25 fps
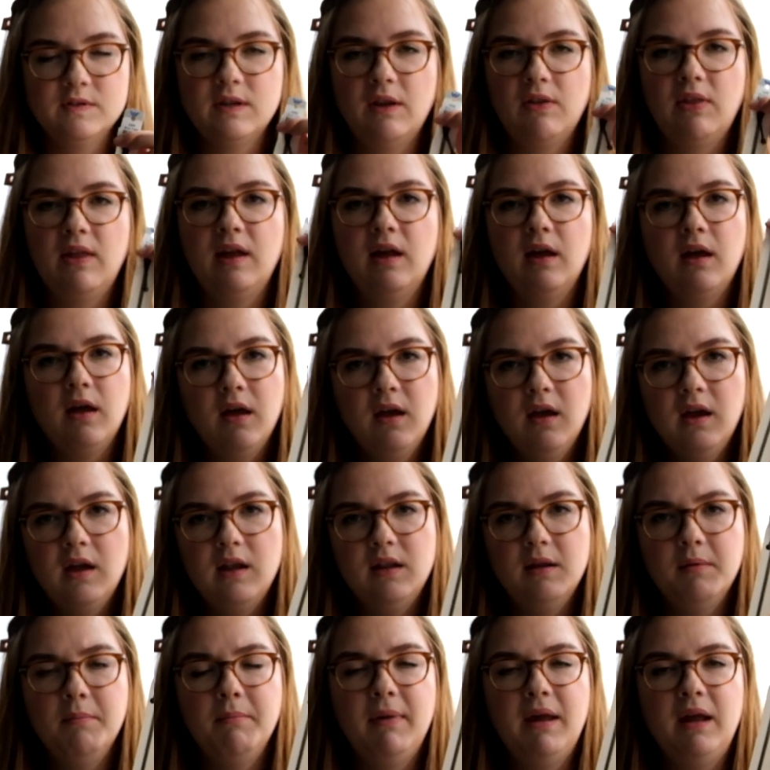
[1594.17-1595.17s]
I think
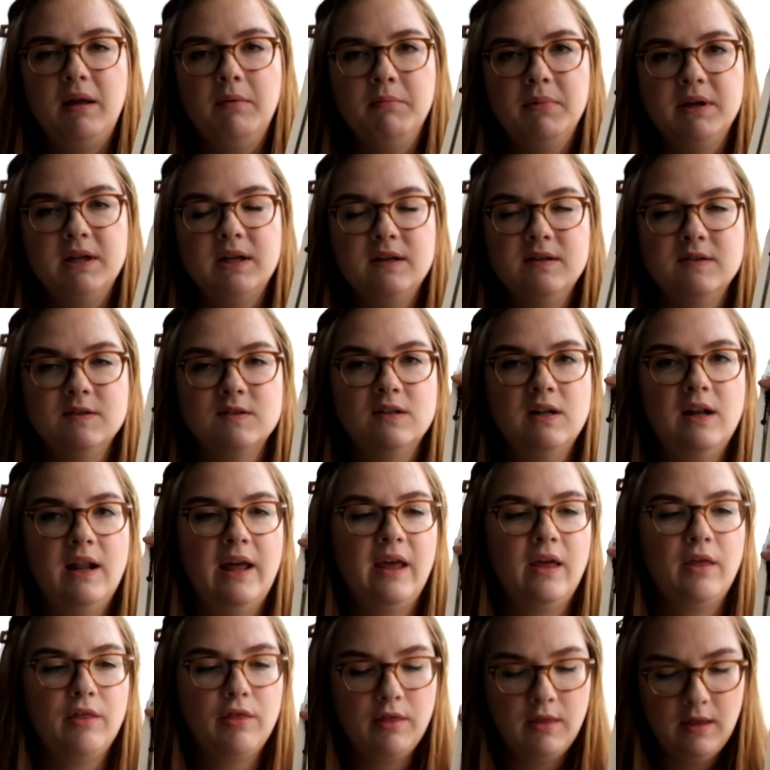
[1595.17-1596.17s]
the main bit is the
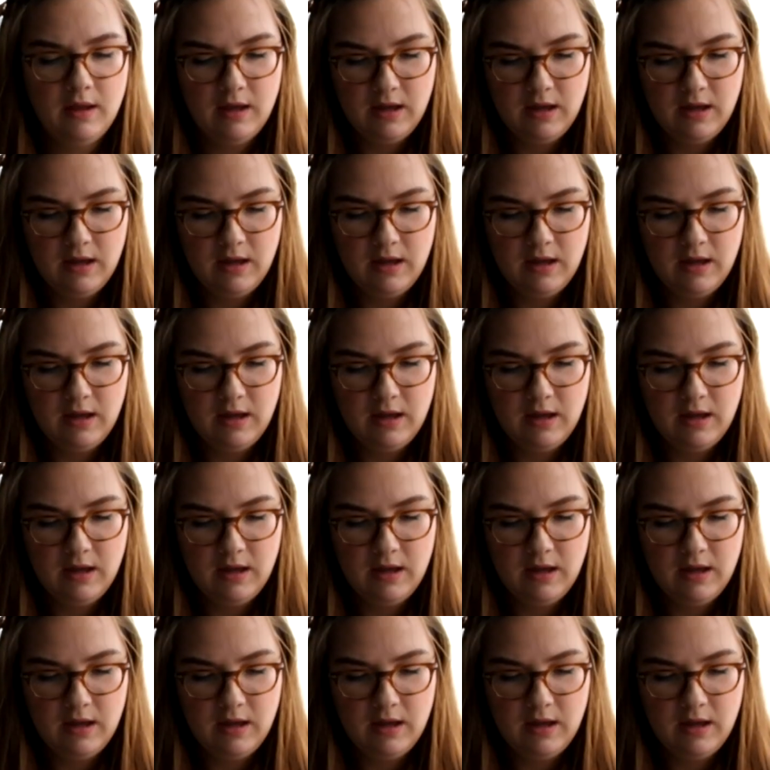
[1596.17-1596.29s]
length